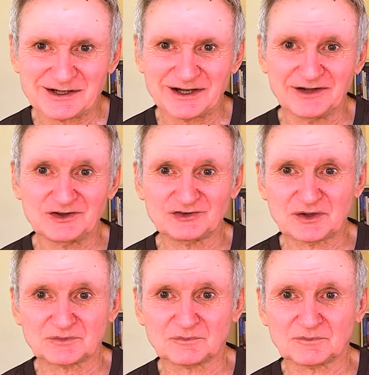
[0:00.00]
And he
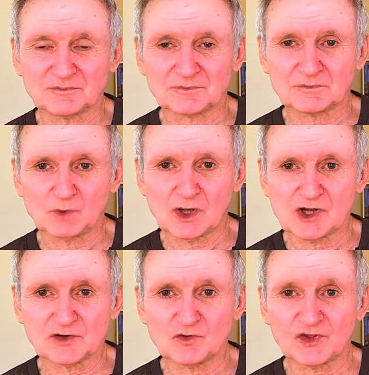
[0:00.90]
said, well, I
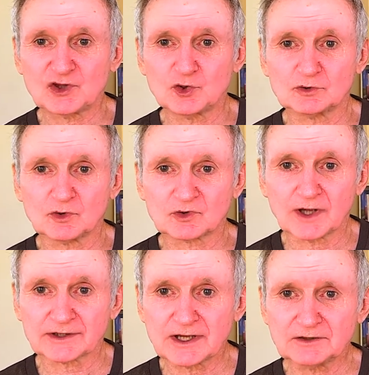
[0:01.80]
didn't think you'd look
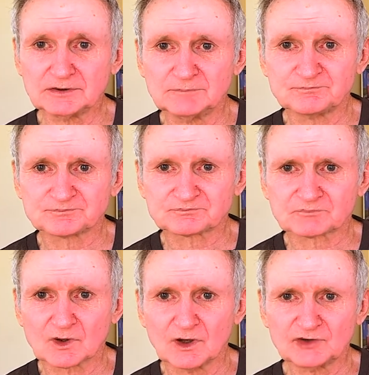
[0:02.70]
like that.
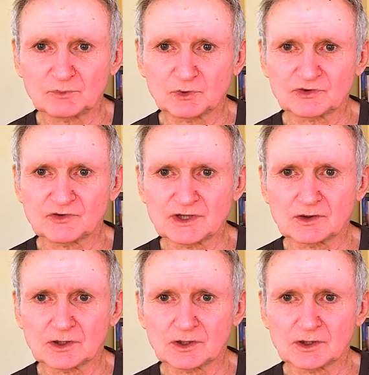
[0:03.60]
I said, What do you think